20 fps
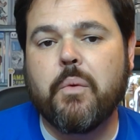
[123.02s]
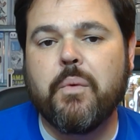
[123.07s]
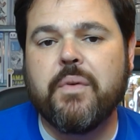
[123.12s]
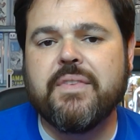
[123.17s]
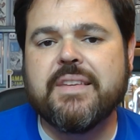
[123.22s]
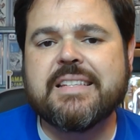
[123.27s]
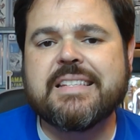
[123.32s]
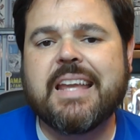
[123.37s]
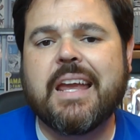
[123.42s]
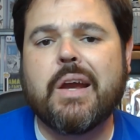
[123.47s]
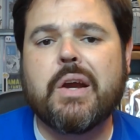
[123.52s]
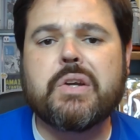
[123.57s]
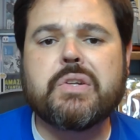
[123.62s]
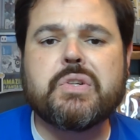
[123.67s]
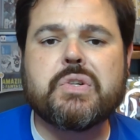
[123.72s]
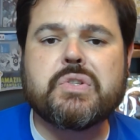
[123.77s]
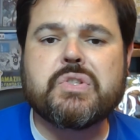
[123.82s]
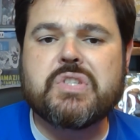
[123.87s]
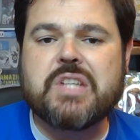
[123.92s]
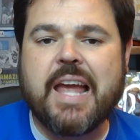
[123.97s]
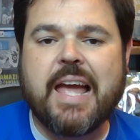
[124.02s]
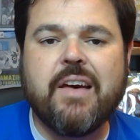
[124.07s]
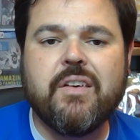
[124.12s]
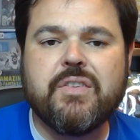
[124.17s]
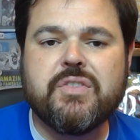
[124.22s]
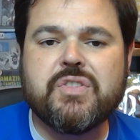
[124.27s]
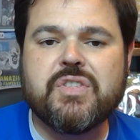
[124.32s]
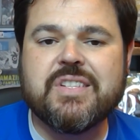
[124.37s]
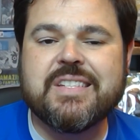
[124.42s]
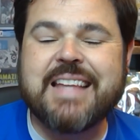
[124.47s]
When this character
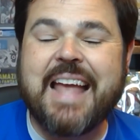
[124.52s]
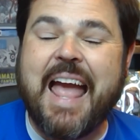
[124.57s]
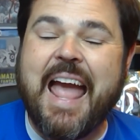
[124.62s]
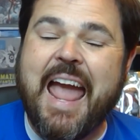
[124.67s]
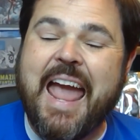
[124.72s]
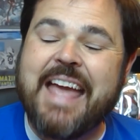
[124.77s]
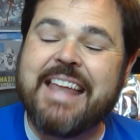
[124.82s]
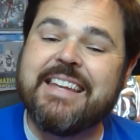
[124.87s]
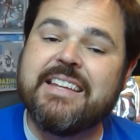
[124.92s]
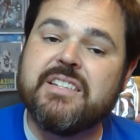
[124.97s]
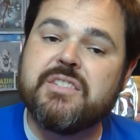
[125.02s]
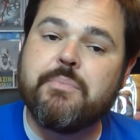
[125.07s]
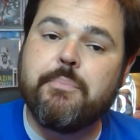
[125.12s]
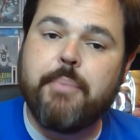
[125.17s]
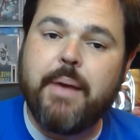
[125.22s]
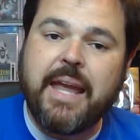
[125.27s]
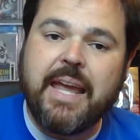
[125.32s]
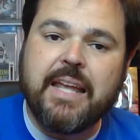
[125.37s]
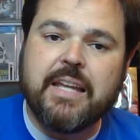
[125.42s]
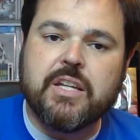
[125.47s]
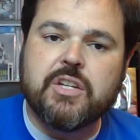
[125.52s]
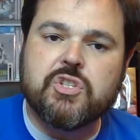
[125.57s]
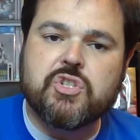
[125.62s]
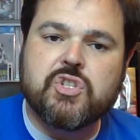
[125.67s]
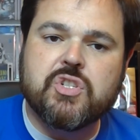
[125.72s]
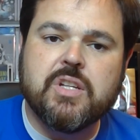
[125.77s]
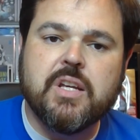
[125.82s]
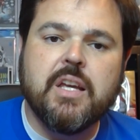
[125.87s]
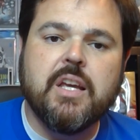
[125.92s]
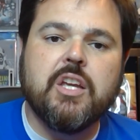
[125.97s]
challenges and is
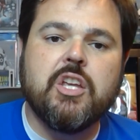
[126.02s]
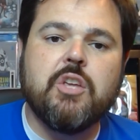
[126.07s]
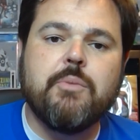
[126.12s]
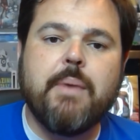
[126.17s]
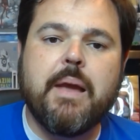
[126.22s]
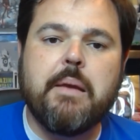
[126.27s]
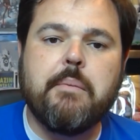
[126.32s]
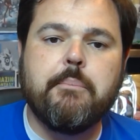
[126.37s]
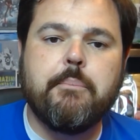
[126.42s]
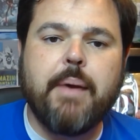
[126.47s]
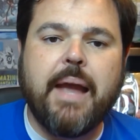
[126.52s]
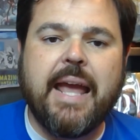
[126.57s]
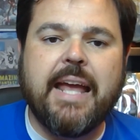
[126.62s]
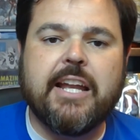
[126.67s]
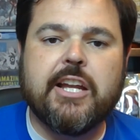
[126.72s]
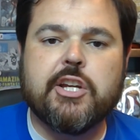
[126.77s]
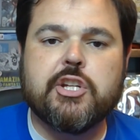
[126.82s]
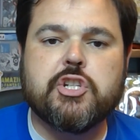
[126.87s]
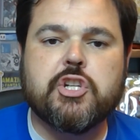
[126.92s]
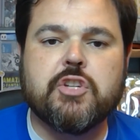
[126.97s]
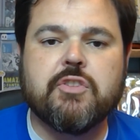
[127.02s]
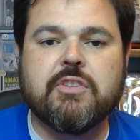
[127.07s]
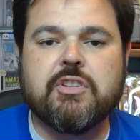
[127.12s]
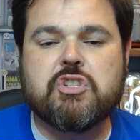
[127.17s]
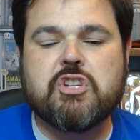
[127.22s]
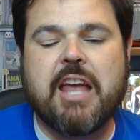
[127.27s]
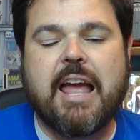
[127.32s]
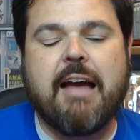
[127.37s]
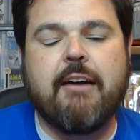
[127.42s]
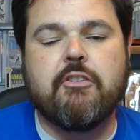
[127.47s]
banished, you may banish the
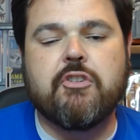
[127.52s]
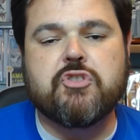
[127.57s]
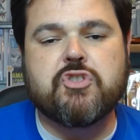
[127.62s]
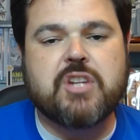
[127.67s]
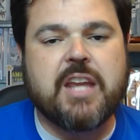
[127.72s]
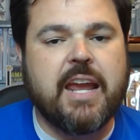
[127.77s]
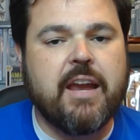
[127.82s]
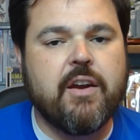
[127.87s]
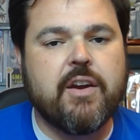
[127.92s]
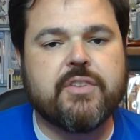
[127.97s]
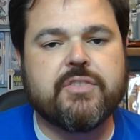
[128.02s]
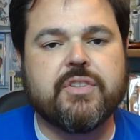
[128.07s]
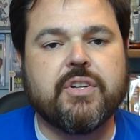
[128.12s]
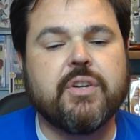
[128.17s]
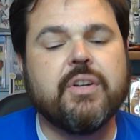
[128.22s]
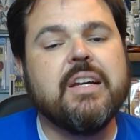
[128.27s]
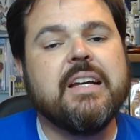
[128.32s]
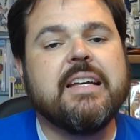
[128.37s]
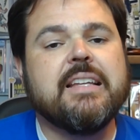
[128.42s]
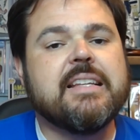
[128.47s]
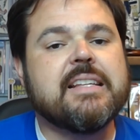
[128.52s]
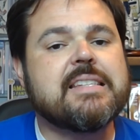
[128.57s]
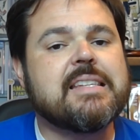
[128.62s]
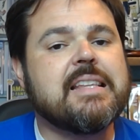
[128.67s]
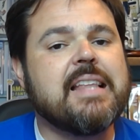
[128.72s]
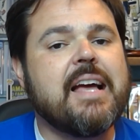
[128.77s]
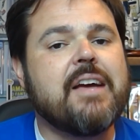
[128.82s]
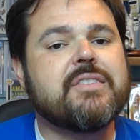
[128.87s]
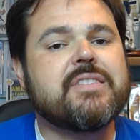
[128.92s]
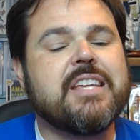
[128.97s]
challenge character. This
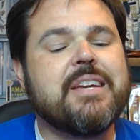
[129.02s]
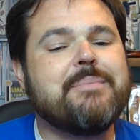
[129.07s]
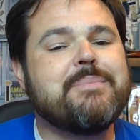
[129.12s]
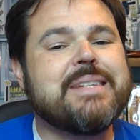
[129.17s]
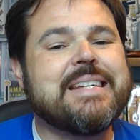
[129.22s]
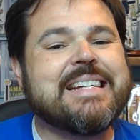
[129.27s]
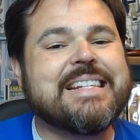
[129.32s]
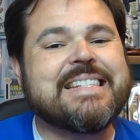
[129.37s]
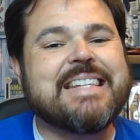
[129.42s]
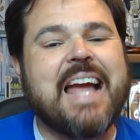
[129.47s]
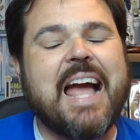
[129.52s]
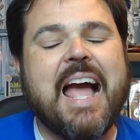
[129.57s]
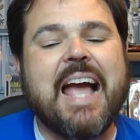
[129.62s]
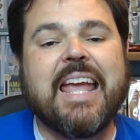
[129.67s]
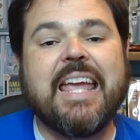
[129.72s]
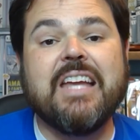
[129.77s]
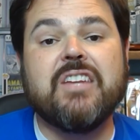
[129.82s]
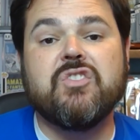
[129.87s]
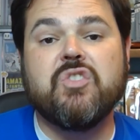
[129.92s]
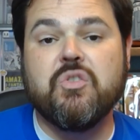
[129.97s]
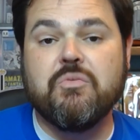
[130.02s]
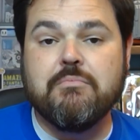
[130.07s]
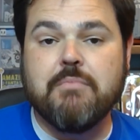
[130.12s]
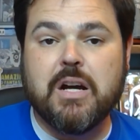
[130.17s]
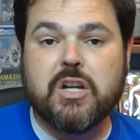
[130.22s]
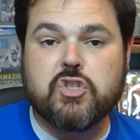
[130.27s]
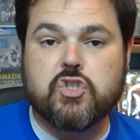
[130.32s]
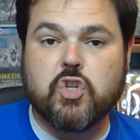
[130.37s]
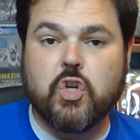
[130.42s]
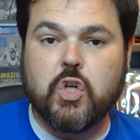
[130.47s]
allows him to attack into
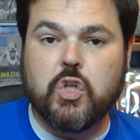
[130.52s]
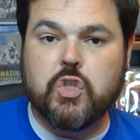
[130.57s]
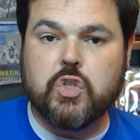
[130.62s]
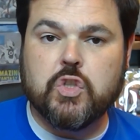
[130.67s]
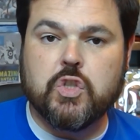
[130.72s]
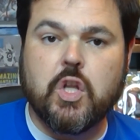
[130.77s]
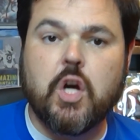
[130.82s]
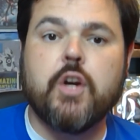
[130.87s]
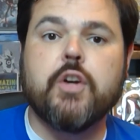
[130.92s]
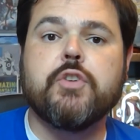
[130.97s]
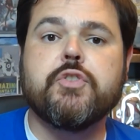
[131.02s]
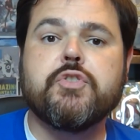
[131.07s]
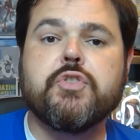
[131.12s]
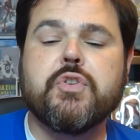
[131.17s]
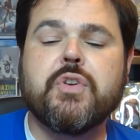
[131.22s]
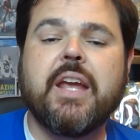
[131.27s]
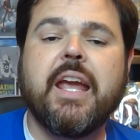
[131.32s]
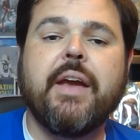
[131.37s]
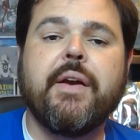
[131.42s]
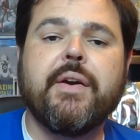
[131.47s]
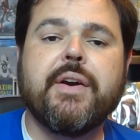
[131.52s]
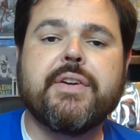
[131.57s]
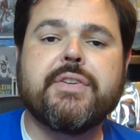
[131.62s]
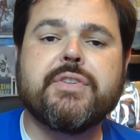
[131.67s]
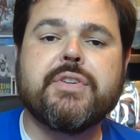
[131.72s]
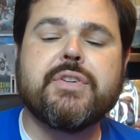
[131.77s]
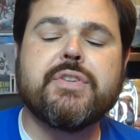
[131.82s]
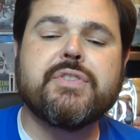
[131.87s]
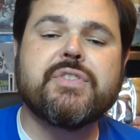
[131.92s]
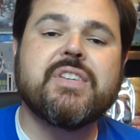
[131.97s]
much larger
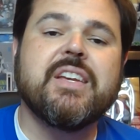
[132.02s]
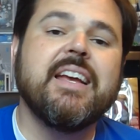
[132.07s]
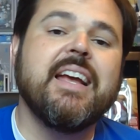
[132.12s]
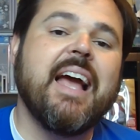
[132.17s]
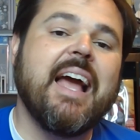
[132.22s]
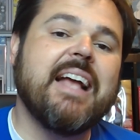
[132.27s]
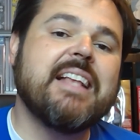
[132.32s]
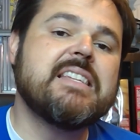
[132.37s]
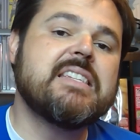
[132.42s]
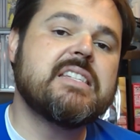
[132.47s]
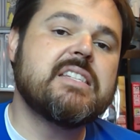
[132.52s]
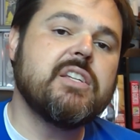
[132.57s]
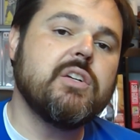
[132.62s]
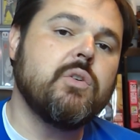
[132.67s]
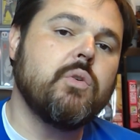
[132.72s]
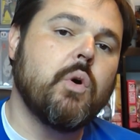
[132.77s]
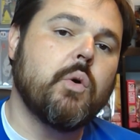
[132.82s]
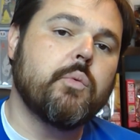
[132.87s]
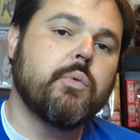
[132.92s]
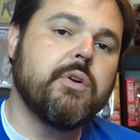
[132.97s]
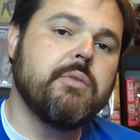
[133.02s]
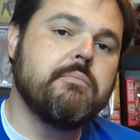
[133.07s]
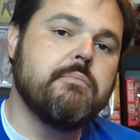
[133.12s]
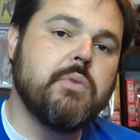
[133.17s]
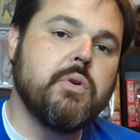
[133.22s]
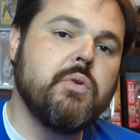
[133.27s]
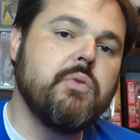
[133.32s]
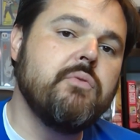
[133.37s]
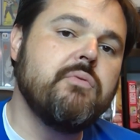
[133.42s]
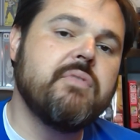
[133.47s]
characters and still
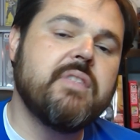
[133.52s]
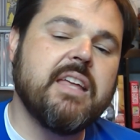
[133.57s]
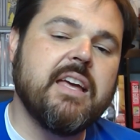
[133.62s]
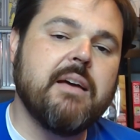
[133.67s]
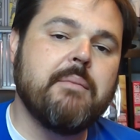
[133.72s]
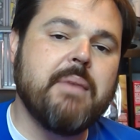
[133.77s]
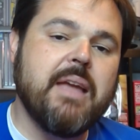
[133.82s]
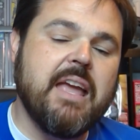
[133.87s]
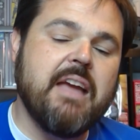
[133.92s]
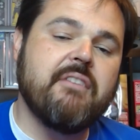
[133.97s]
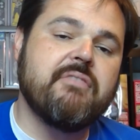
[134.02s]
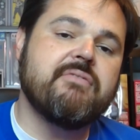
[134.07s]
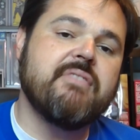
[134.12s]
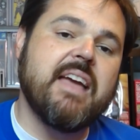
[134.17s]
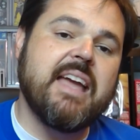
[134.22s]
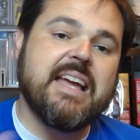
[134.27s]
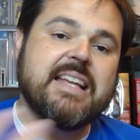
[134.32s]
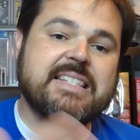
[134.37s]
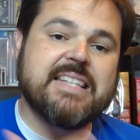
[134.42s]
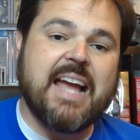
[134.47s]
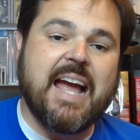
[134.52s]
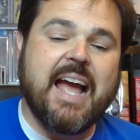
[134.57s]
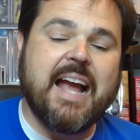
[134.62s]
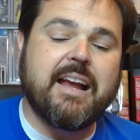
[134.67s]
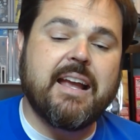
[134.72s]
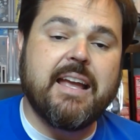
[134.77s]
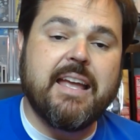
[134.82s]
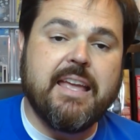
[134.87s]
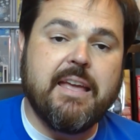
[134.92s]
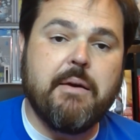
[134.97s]
remove them if they
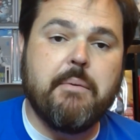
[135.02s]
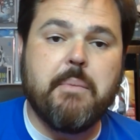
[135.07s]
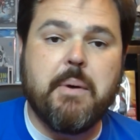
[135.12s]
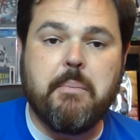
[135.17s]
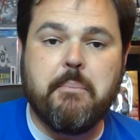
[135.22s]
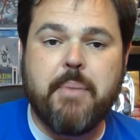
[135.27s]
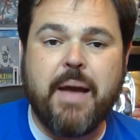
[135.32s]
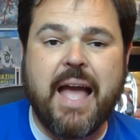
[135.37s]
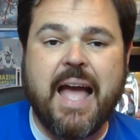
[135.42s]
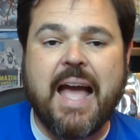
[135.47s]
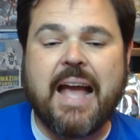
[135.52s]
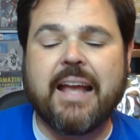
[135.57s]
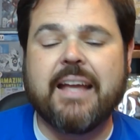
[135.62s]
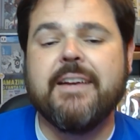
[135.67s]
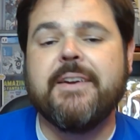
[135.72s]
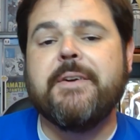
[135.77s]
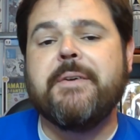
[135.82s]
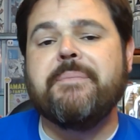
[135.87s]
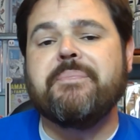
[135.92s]
attack him back.